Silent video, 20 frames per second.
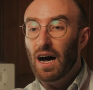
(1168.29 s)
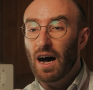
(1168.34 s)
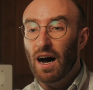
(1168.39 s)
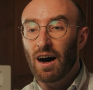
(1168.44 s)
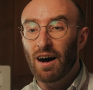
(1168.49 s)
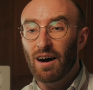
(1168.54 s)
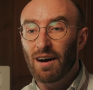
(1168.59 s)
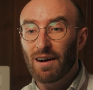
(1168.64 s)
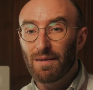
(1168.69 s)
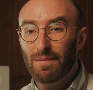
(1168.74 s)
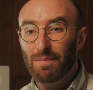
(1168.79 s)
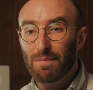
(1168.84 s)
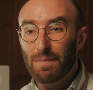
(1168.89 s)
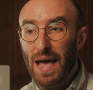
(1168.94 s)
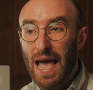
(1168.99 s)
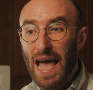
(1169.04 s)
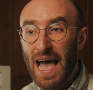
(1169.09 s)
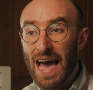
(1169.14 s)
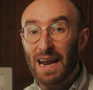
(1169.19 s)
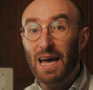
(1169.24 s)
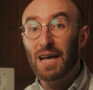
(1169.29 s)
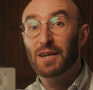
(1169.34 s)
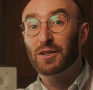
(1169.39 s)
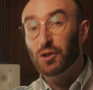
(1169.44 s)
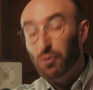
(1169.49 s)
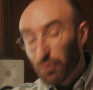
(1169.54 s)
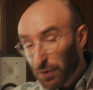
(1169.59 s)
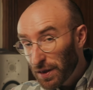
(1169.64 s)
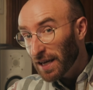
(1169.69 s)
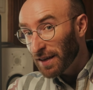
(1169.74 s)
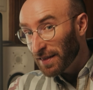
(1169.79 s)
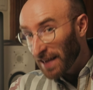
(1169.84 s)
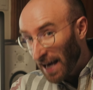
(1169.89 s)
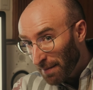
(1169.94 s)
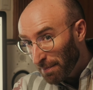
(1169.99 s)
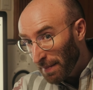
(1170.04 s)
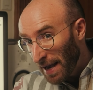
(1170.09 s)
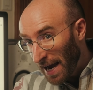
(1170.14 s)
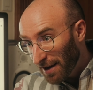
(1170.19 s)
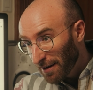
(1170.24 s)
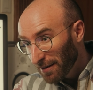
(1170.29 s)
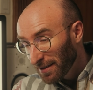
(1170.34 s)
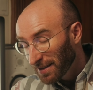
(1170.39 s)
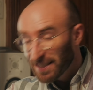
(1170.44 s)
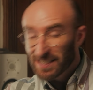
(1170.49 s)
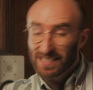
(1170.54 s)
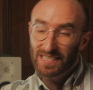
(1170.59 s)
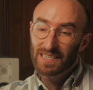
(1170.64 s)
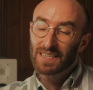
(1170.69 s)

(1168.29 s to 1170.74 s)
And I do think that matters.